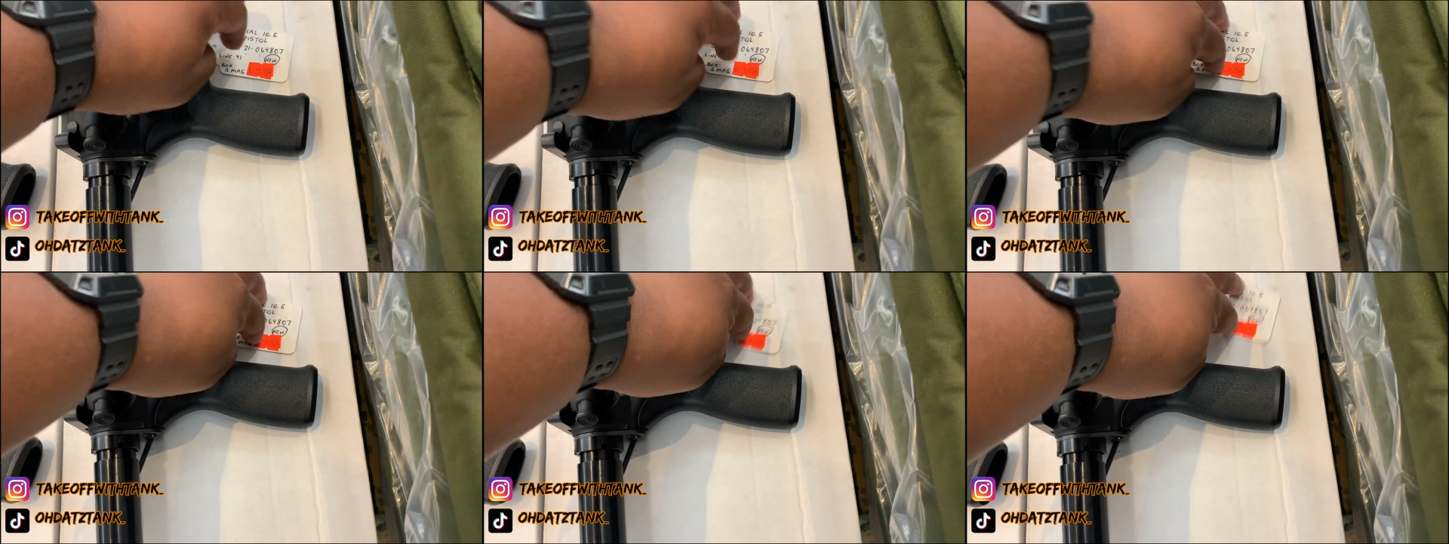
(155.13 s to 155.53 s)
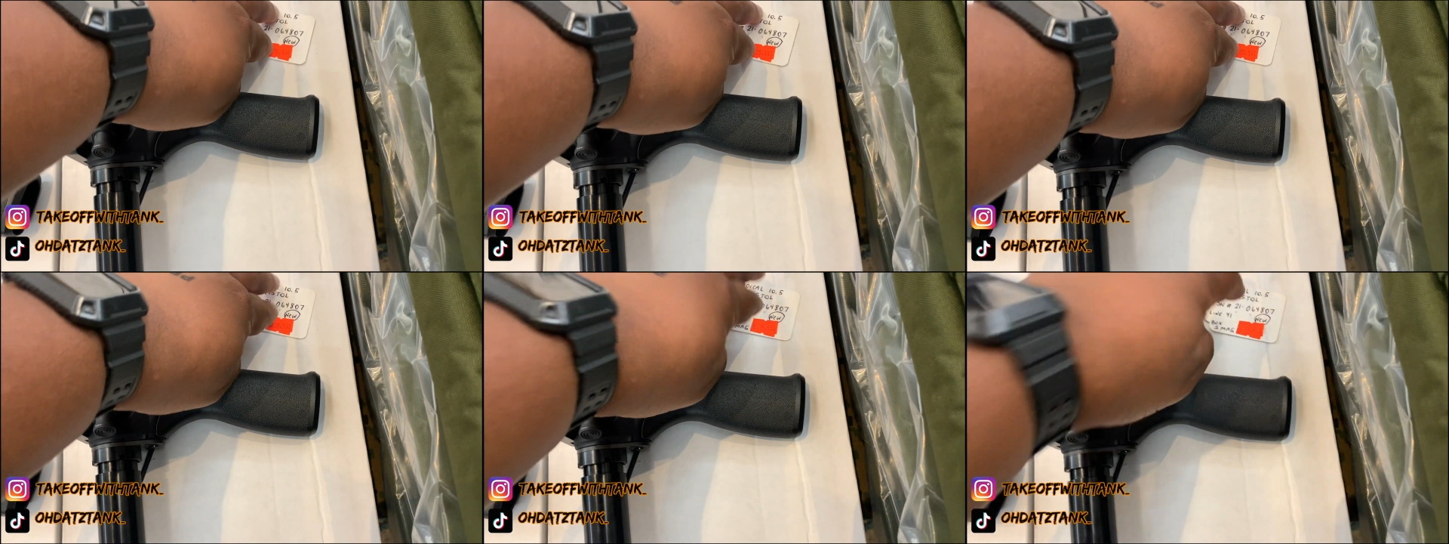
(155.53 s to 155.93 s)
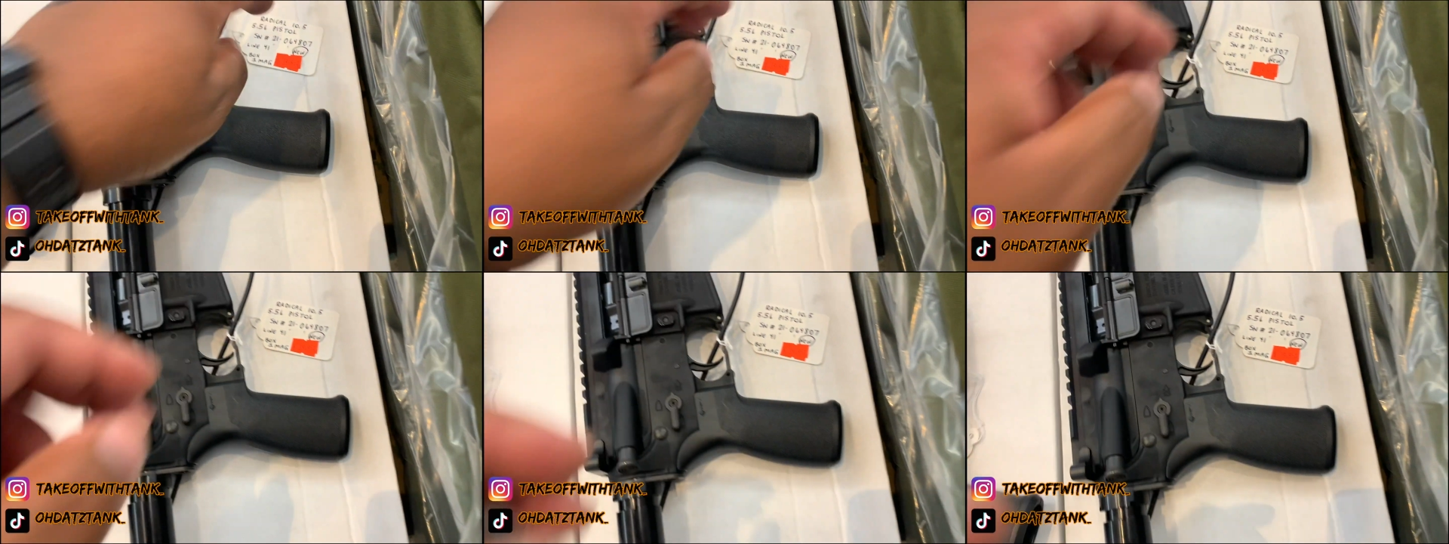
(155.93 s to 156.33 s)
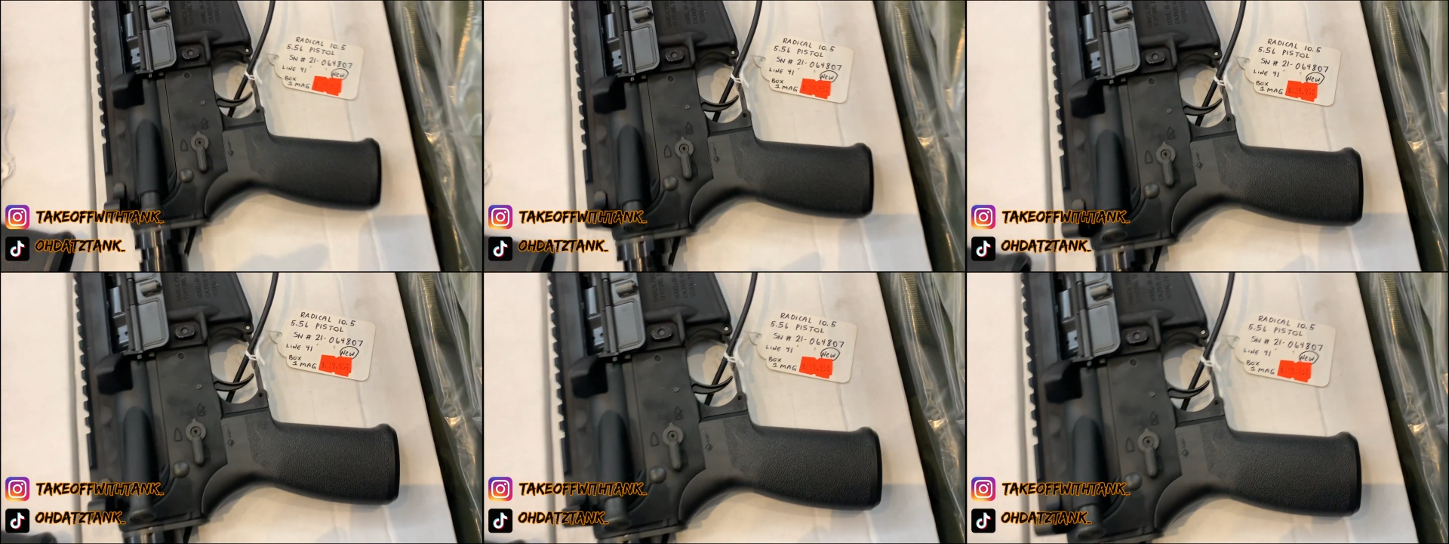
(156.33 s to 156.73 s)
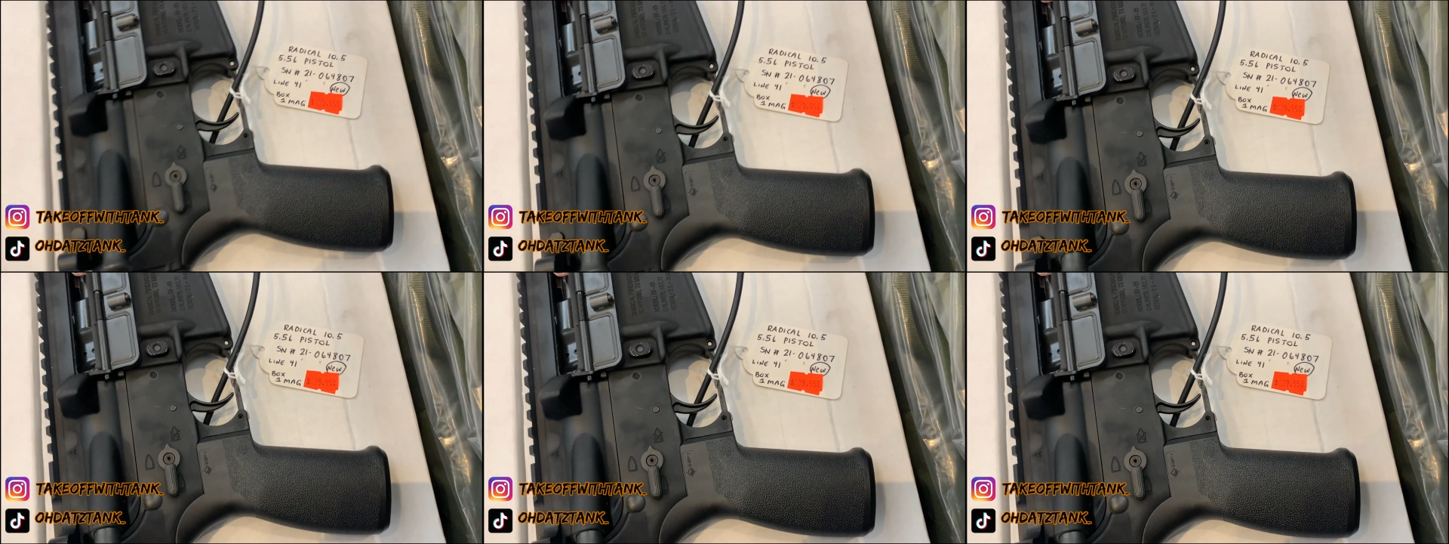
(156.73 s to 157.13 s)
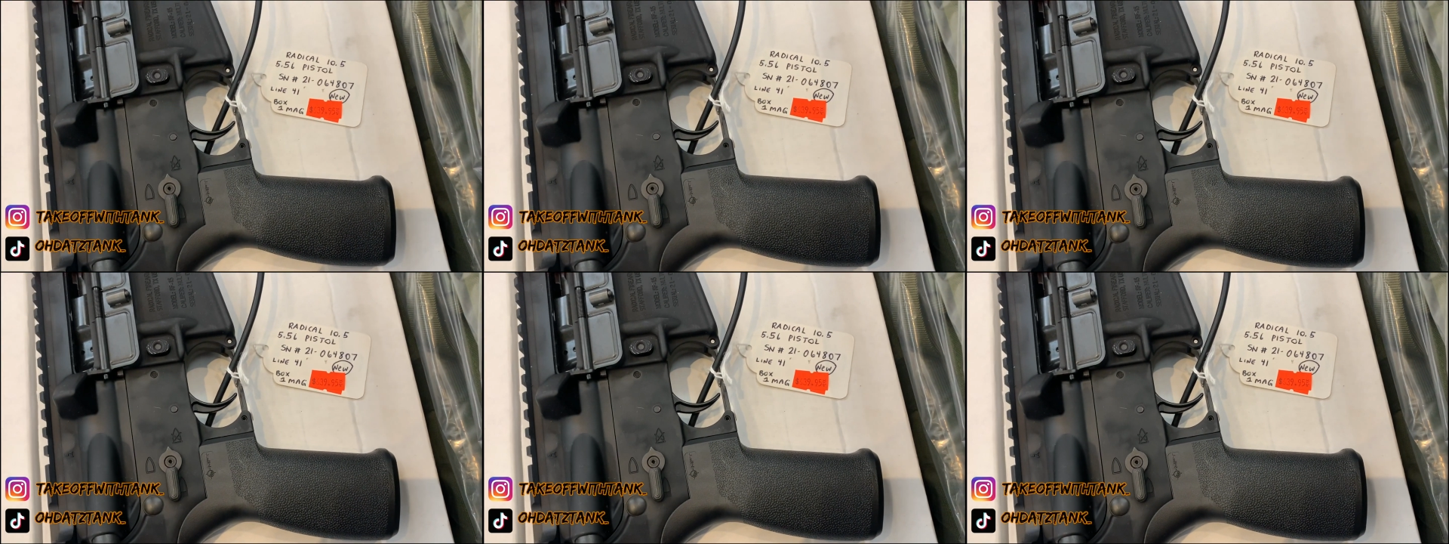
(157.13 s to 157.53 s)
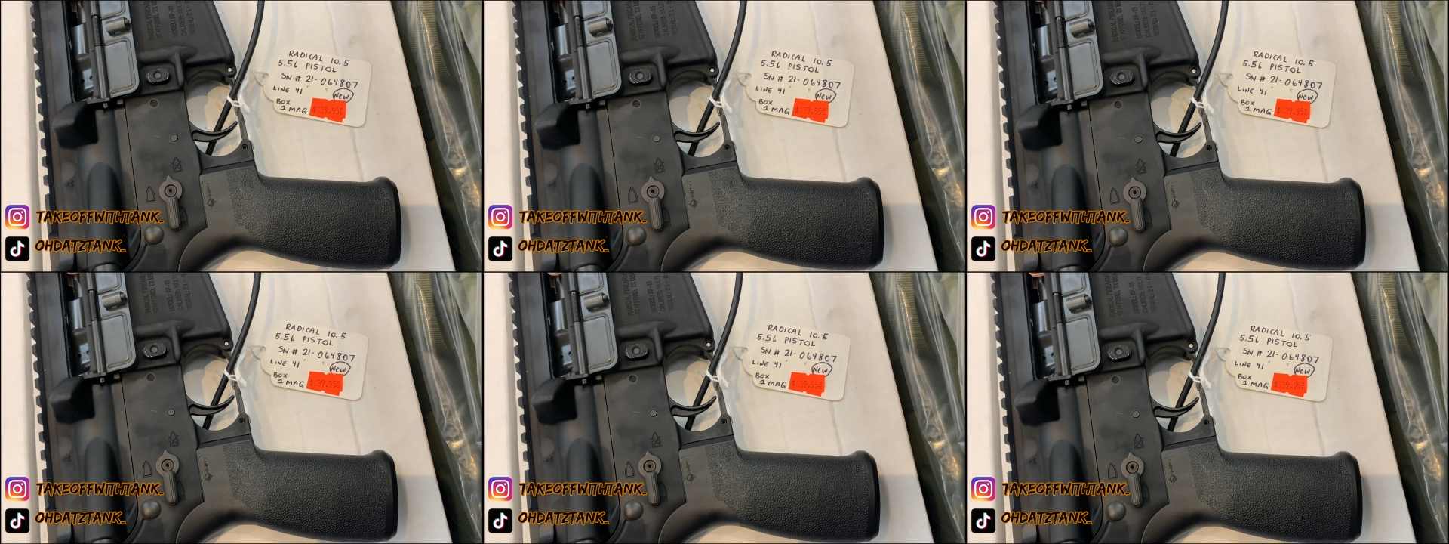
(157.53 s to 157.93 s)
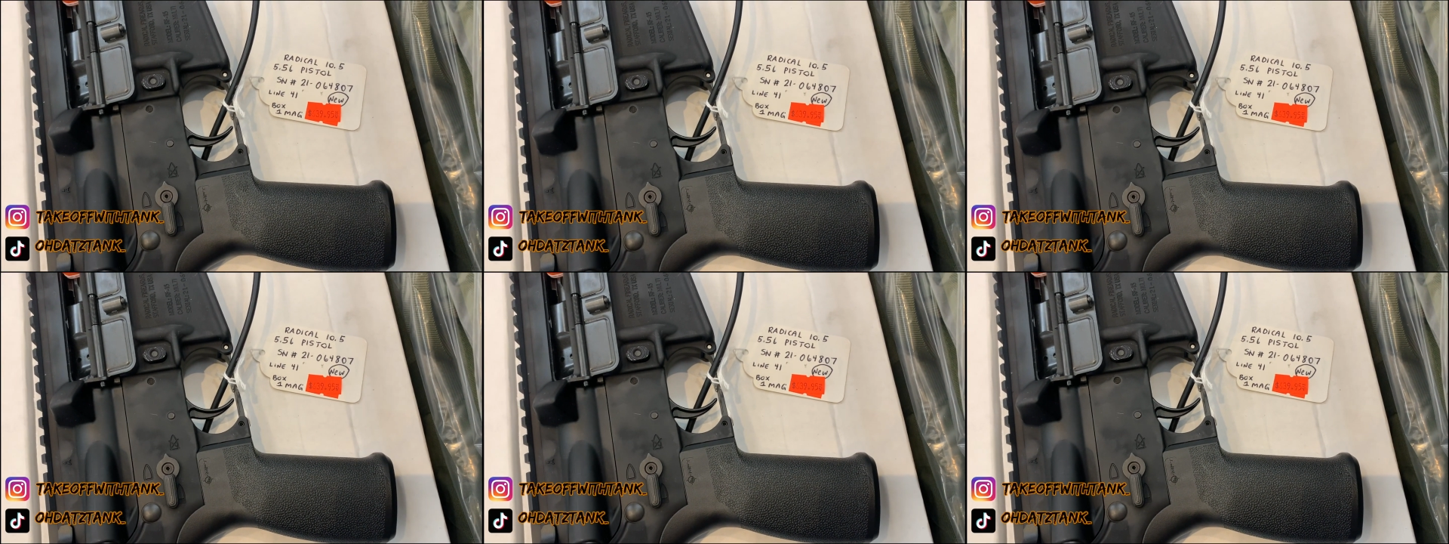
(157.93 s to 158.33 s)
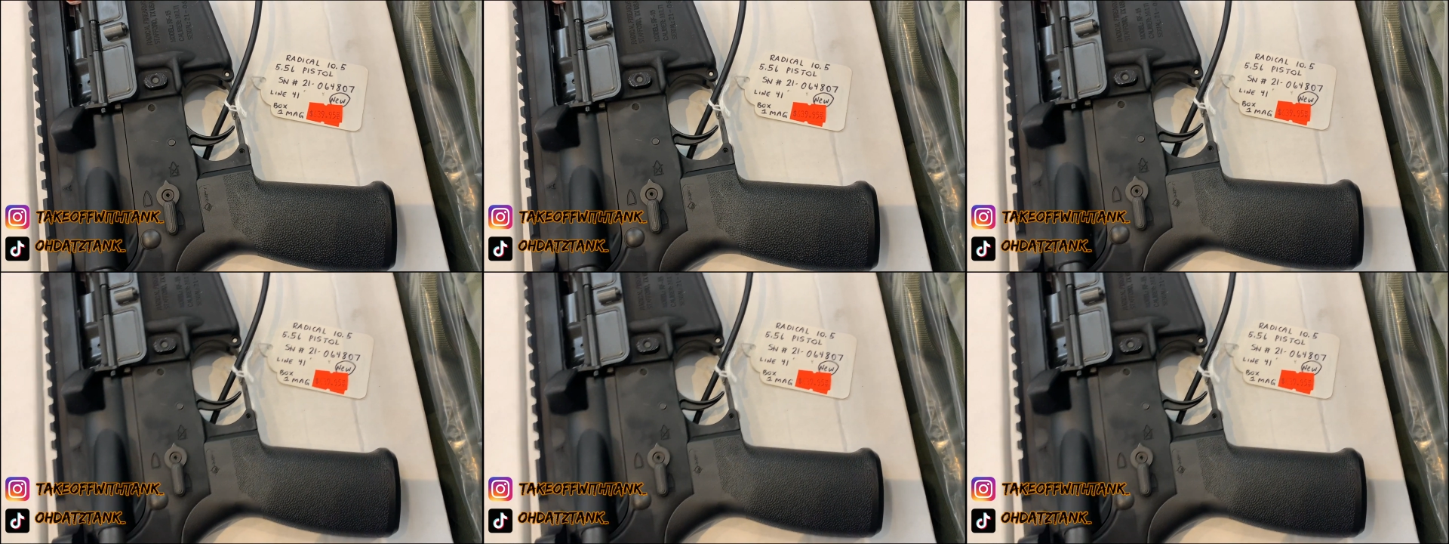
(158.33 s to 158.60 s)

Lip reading: (no speaker visible)